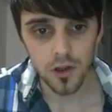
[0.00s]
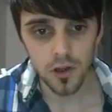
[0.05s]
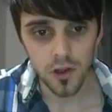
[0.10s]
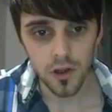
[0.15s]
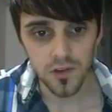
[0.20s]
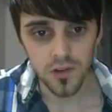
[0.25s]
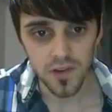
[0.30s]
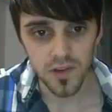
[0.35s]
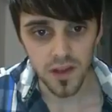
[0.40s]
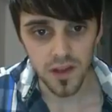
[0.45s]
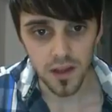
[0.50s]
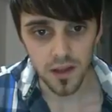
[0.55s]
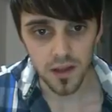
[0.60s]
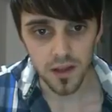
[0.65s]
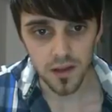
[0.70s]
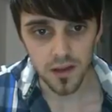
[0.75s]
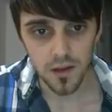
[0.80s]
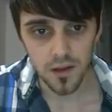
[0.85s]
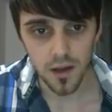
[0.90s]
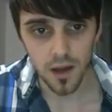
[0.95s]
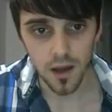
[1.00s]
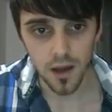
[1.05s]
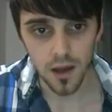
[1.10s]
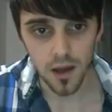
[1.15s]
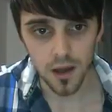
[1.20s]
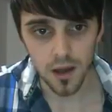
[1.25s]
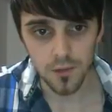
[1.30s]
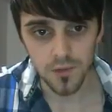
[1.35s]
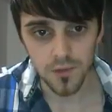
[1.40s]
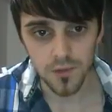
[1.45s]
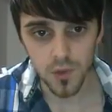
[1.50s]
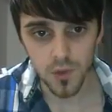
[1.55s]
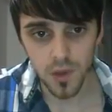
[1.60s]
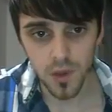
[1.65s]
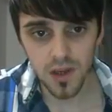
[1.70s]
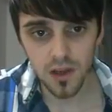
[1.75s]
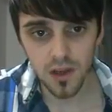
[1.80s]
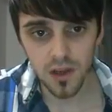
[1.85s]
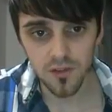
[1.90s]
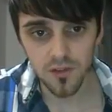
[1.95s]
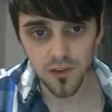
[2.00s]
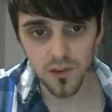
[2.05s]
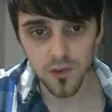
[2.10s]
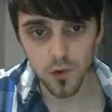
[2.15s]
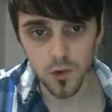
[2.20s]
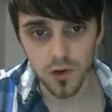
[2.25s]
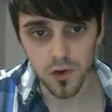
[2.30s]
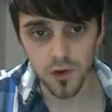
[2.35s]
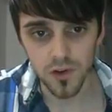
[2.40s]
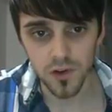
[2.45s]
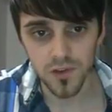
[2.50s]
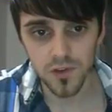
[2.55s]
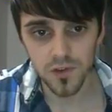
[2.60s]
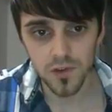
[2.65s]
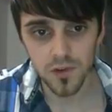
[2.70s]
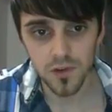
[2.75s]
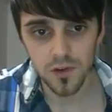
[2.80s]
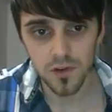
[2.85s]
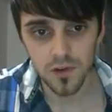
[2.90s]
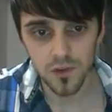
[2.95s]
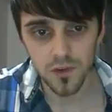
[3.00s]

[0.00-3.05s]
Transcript: closely here, 29th of August,